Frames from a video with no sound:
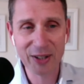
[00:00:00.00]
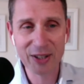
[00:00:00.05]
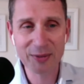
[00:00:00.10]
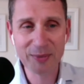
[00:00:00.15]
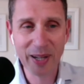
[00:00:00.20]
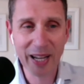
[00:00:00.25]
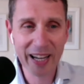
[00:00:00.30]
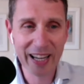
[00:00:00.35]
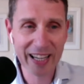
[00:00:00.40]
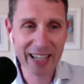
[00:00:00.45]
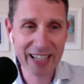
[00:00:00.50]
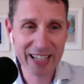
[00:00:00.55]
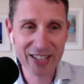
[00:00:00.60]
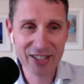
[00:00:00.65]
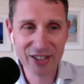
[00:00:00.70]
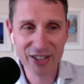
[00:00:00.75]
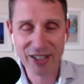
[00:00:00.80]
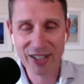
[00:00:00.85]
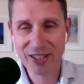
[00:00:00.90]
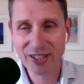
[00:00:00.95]
does make it
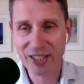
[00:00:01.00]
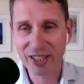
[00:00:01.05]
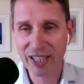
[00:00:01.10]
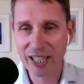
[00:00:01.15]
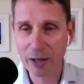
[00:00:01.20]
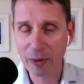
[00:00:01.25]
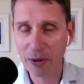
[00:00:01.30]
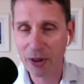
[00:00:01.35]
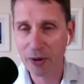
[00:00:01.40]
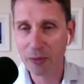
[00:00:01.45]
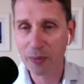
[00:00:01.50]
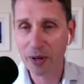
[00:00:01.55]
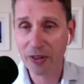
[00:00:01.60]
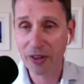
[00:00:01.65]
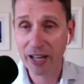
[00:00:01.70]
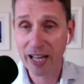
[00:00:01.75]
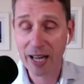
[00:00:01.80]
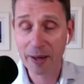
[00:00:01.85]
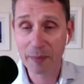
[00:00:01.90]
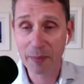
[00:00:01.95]
easier to deal with them
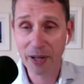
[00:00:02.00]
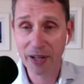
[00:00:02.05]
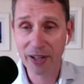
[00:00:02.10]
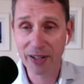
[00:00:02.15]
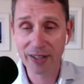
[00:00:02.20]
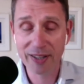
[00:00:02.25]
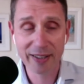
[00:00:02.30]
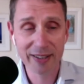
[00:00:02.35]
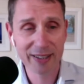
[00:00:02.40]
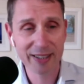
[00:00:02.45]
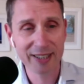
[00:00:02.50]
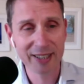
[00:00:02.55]
when they get bigger.